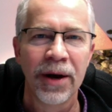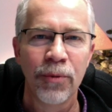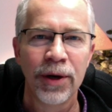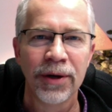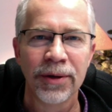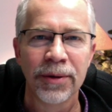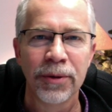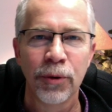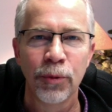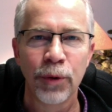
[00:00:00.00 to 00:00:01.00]
we're
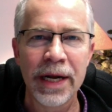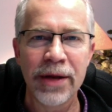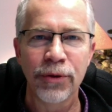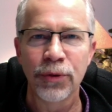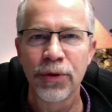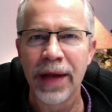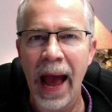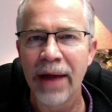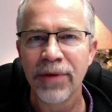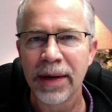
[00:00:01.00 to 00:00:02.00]
reading through the
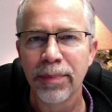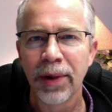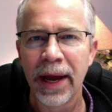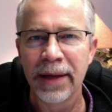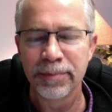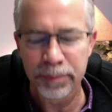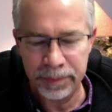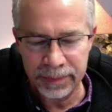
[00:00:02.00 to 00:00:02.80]
Advent plan,